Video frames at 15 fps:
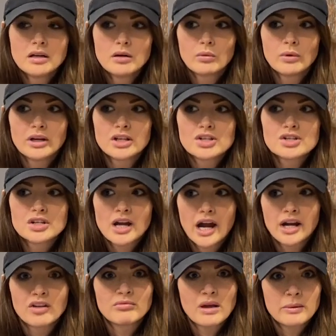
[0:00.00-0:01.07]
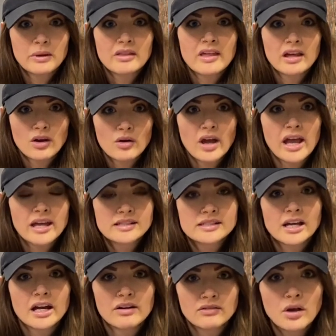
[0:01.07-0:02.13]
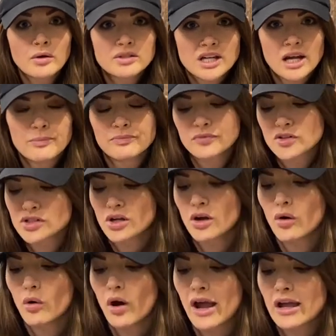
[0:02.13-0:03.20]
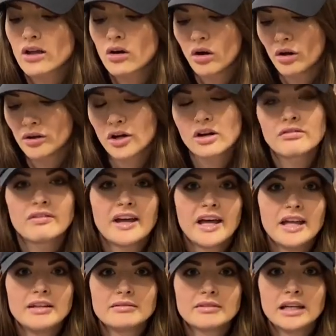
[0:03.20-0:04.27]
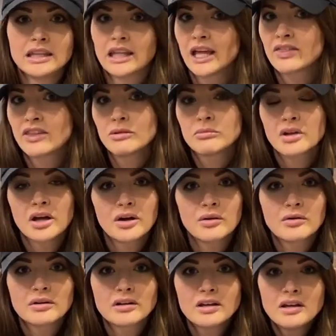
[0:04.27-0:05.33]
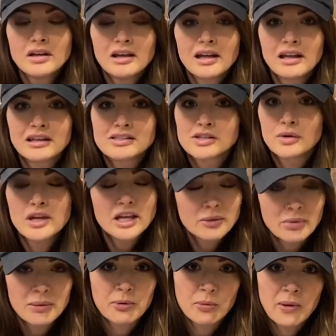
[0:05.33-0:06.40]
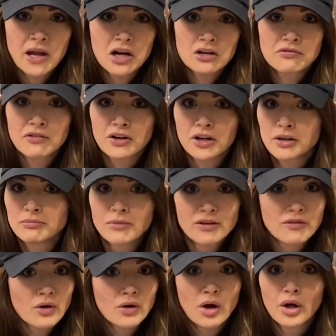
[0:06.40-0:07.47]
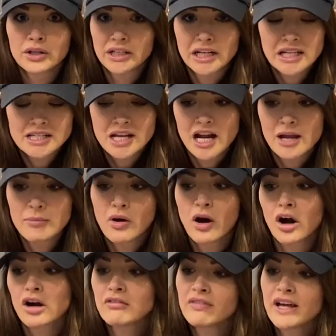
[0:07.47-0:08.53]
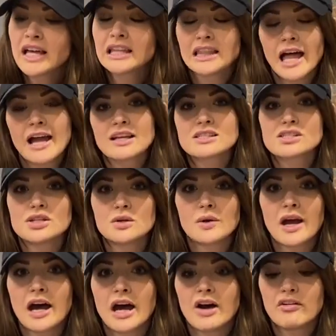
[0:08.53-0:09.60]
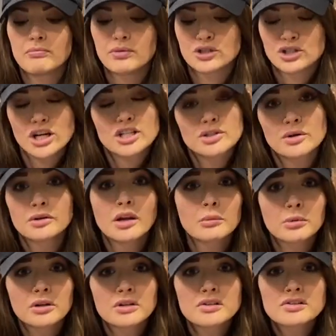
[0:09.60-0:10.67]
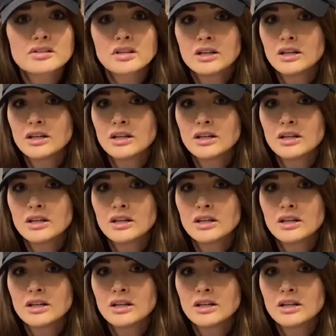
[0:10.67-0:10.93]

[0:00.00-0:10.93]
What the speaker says: which kind of made me think, okay, it's kind of go time. So I called our vet and let them know, and so he could be prepared for a phone call at any time. Our vet likes to have progesterone numbers,